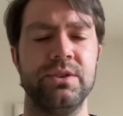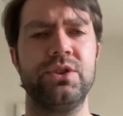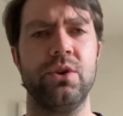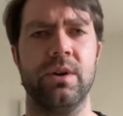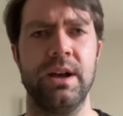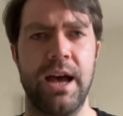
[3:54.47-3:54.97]

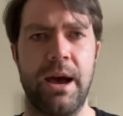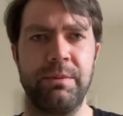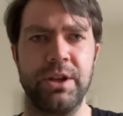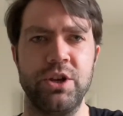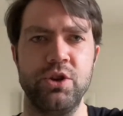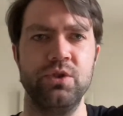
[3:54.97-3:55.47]
So I'm
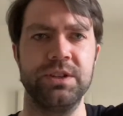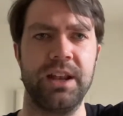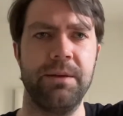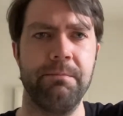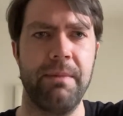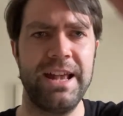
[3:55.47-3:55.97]
going to use an
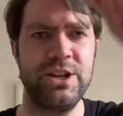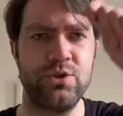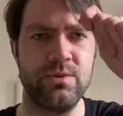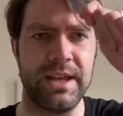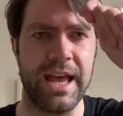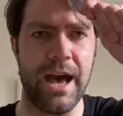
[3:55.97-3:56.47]

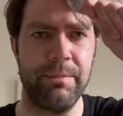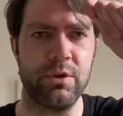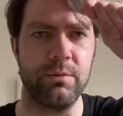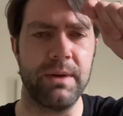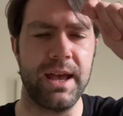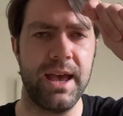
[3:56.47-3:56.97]
imaginary cap
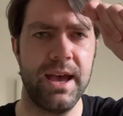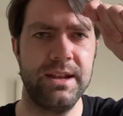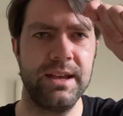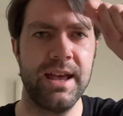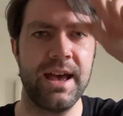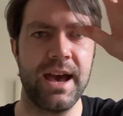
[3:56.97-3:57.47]
on my head
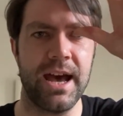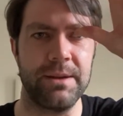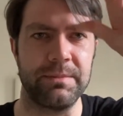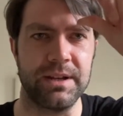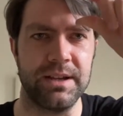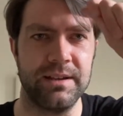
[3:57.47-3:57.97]
and I'm
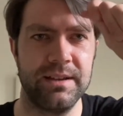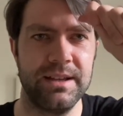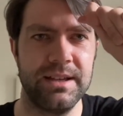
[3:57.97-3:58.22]
going to